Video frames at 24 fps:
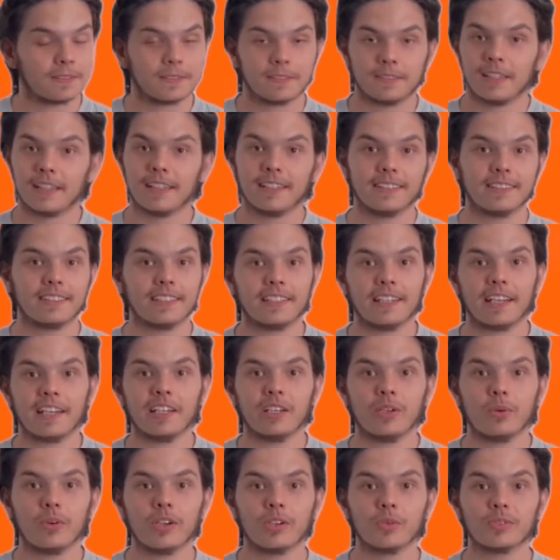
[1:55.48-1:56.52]

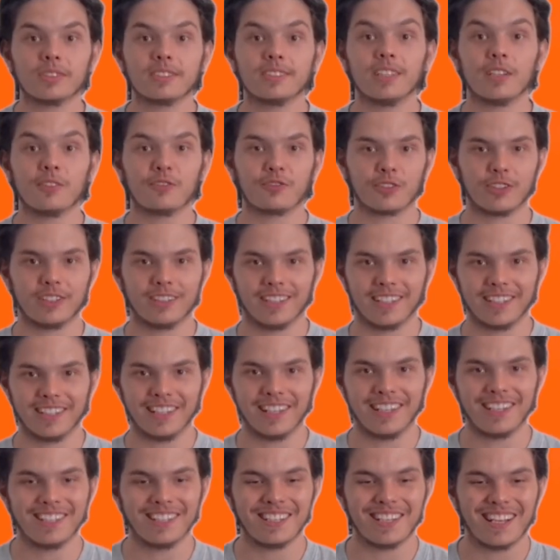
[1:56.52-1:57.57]
1981 was different, ladies
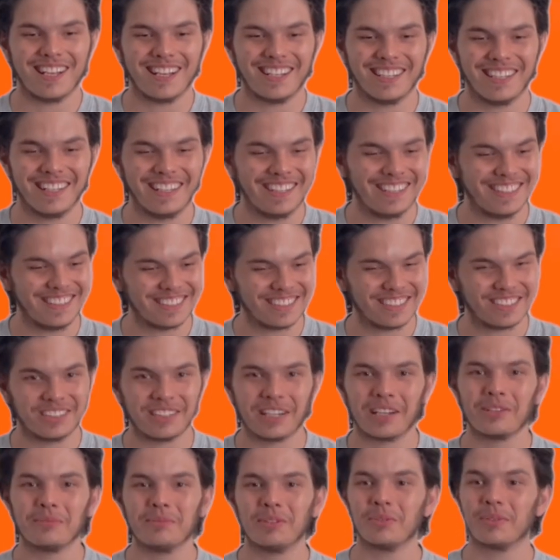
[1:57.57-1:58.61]
and
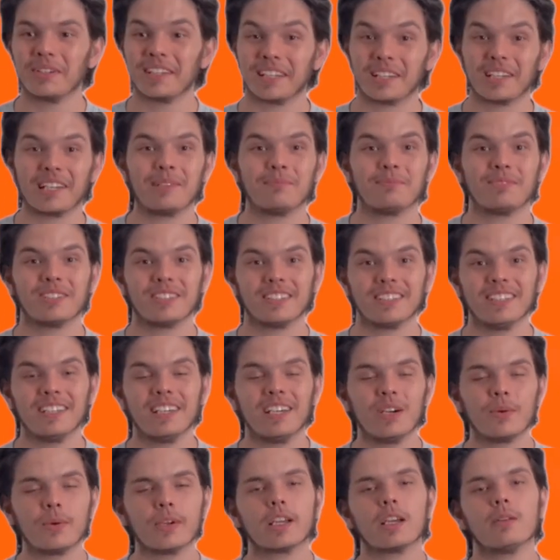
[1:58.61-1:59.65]
gentlemen, when it
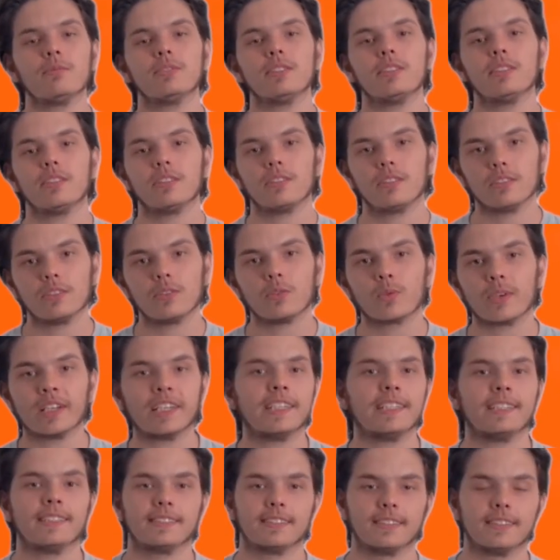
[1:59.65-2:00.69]
comes to the
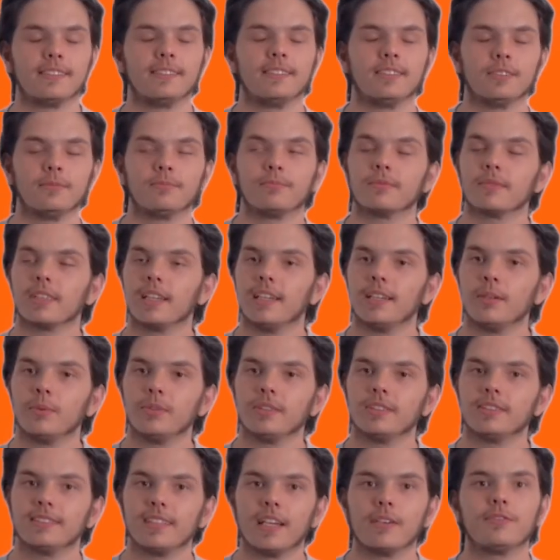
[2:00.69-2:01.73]
rating system. It
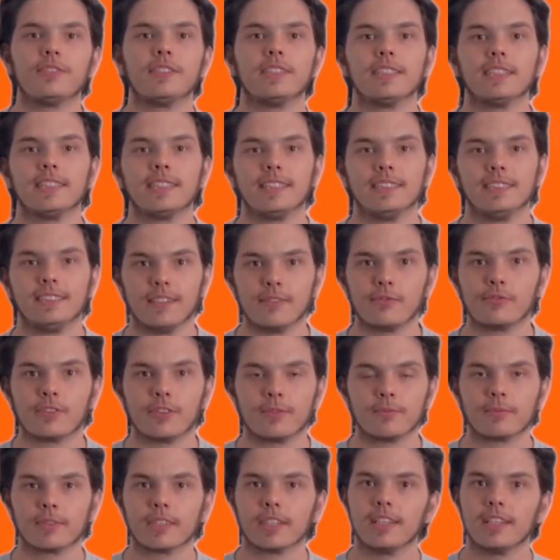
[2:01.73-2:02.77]
was definitely different.